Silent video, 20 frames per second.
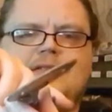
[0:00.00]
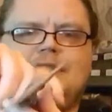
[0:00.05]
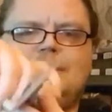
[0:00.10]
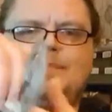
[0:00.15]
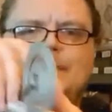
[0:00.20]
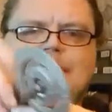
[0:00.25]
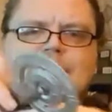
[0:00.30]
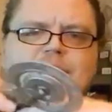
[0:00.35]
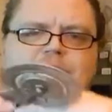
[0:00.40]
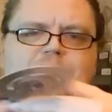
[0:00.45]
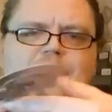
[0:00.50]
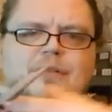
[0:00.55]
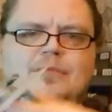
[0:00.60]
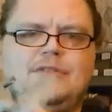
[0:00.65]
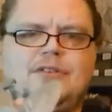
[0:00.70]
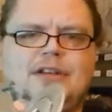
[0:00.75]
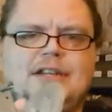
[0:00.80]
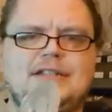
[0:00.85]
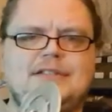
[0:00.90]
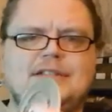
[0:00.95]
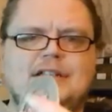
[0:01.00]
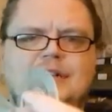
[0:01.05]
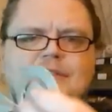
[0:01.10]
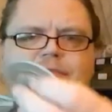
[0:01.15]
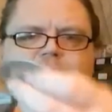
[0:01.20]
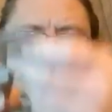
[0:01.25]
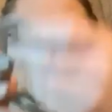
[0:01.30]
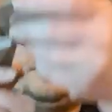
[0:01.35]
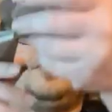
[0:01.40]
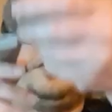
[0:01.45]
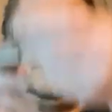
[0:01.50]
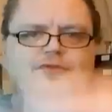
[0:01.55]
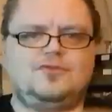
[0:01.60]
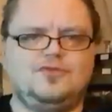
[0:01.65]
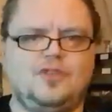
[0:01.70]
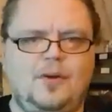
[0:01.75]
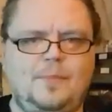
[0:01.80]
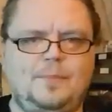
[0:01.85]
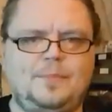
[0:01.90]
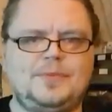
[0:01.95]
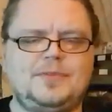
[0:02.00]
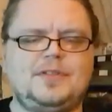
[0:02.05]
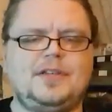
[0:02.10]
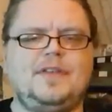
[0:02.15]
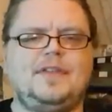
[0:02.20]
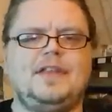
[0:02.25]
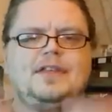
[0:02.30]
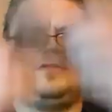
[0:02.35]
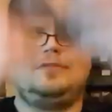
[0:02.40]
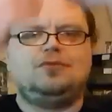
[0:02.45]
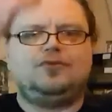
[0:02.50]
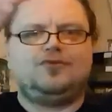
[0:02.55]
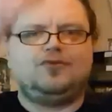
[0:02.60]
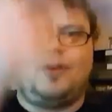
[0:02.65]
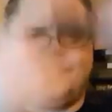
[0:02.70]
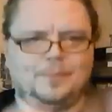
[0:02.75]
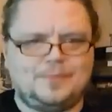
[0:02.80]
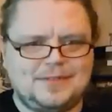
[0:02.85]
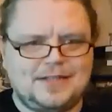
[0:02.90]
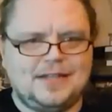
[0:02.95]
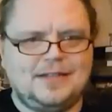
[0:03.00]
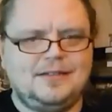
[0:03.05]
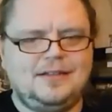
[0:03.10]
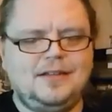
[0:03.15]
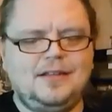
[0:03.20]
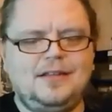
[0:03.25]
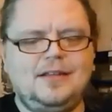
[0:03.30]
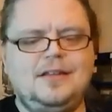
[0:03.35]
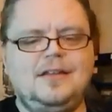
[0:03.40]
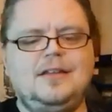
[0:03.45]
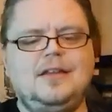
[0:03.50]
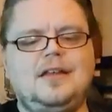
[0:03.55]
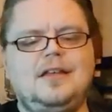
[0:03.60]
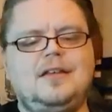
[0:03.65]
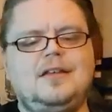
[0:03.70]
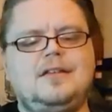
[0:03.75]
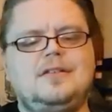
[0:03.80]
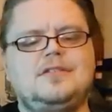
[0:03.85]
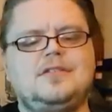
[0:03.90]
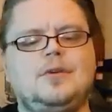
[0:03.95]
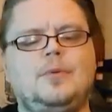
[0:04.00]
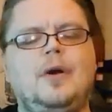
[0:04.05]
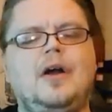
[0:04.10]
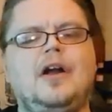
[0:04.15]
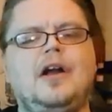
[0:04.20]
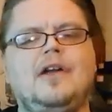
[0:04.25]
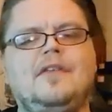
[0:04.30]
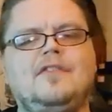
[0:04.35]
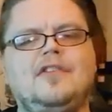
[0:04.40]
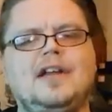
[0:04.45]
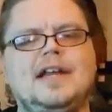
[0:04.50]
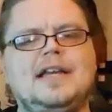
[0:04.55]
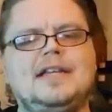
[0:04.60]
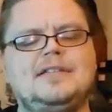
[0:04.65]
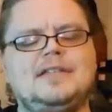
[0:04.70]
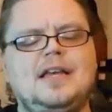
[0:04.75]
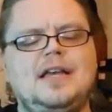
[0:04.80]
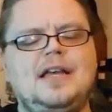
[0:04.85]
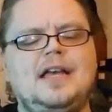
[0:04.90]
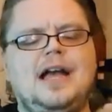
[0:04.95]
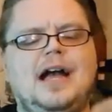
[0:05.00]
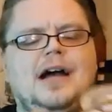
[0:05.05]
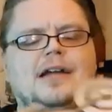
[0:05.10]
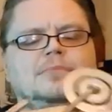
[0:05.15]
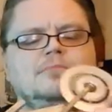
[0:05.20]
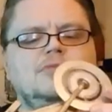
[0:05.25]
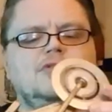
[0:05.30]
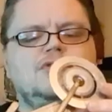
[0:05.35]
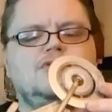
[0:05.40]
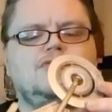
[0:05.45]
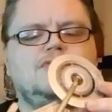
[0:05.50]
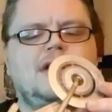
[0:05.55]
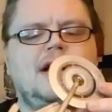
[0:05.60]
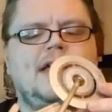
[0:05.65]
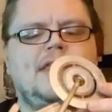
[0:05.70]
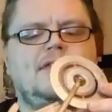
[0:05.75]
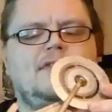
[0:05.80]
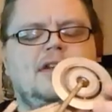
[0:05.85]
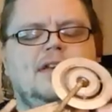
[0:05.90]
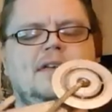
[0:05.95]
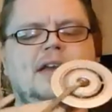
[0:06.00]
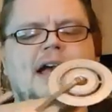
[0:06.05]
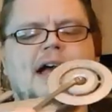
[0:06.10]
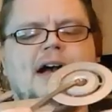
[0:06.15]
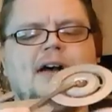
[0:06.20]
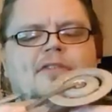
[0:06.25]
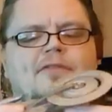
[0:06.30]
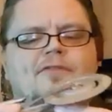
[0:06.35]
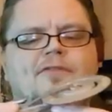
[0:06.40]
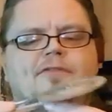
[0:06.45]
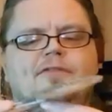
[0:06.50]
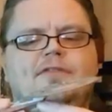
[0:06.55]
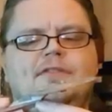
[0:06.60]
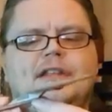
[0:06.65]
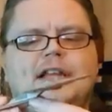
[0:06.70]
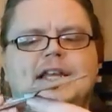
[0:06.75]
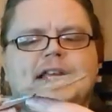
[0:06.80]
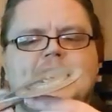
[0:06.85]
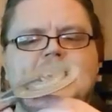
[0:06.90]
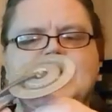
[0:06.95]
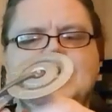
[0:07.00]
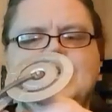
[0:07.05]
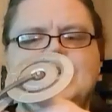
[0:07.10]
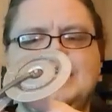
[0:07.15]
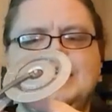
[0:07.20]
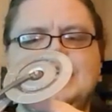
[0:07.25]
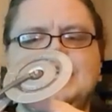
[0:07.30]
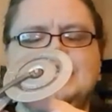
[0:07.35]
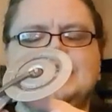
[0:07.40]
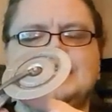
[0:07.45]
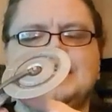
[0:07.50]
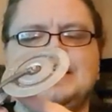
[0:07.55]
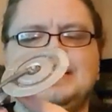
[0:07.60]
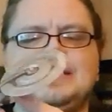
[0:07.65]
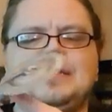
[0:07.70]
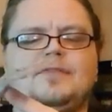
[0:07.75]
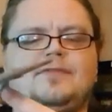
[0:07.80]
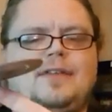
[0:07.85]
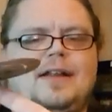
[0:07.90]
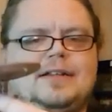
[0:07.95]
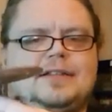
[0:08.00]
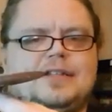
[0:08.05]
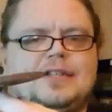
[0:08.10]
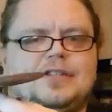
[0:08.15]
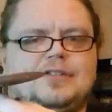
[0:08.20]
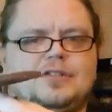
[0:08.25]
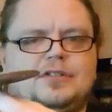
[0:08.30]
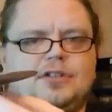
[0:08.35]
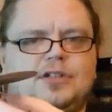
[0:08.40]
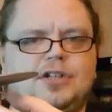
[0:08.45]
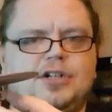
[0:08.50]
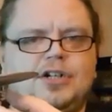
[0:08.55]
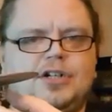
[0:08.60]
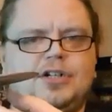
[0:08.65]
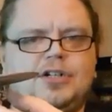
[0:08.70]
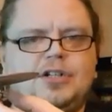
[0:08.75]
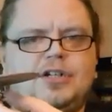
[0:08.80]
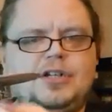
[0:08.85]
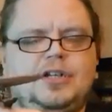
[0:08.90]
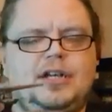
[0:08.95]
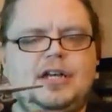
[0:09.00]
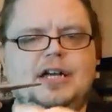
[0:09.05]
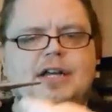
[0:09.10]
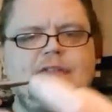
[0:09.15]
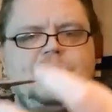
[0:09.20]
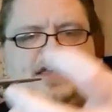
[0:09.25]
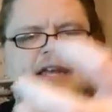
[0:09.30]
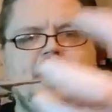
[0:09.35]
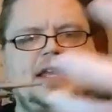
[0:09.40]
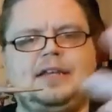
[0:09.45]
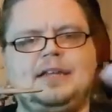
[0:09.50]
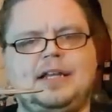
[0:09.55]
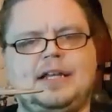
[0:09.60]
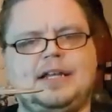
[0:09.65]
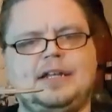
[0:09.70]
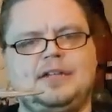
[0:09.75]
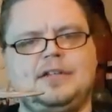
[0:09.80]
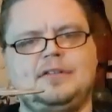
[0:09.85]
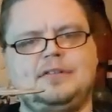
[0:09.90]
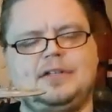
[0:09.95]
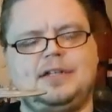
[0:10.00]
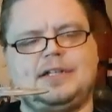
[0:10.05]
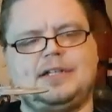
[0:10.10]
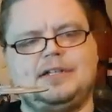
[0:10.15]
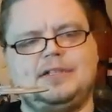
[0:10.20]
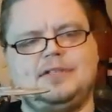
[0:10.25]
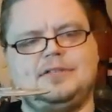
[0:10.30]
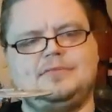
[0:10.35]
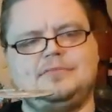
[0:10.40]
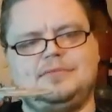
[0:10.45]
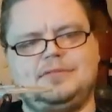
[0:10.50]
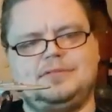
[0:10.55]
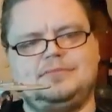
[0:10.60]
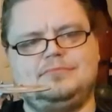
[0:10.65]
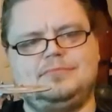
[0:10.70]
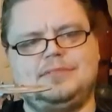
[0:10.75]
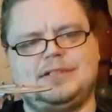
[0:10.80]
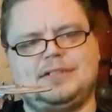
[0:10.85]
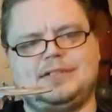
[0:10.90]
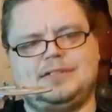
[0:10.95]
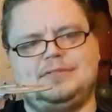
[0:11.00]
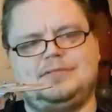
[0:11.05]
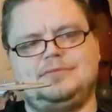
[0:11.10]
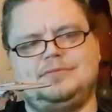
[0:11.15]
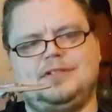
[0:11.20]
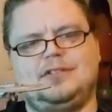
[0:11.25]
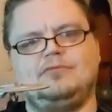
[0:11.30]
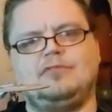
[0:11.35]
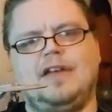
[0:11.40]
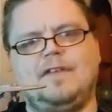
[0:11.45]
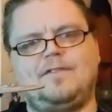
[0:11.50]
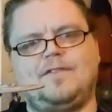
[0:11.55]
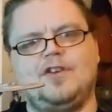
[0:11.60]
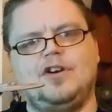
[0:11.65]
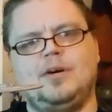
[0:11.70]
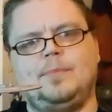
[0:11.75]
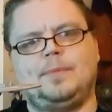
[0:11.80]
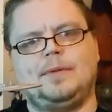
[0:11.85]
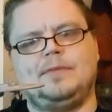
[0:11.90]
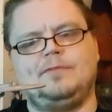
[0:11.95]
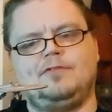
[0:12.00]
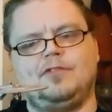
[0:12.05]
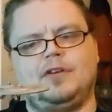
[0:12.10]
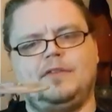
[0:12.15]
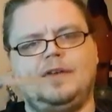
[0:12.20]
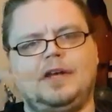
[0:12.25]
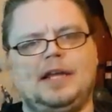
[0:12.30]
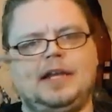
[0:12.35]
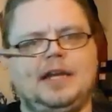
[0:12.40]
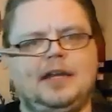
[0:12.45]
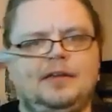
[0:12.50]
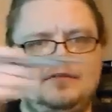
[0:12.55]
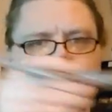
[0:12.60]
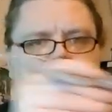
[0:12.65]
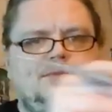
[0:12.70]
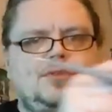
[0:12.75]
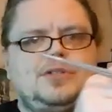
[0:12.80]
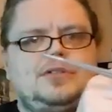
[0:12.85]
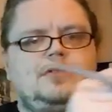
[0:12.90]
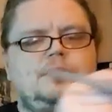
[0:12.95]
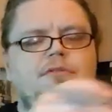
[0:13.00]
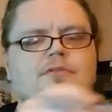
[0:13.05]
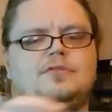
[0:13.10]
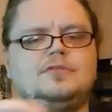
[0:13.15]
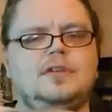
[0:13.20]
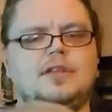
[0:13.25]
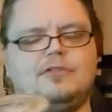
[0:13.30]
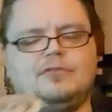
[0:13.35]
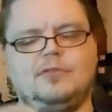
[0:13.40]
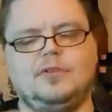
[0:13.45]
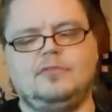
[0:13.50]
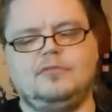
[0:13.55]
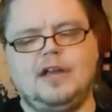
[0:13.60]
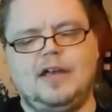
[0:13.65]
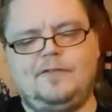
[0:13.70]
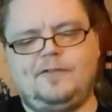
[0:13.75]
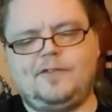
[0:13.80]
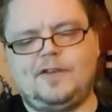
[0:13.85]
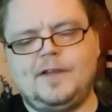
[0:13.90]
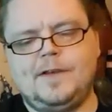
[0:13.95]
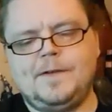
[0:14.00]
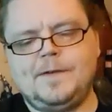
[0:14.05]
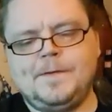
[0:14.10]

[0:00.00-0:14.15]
spins round on itself, and then drops in to wherever it is. I'd much rather it have like the deflector dish glow, and then like a rift open in front of it, and it straight through the rift.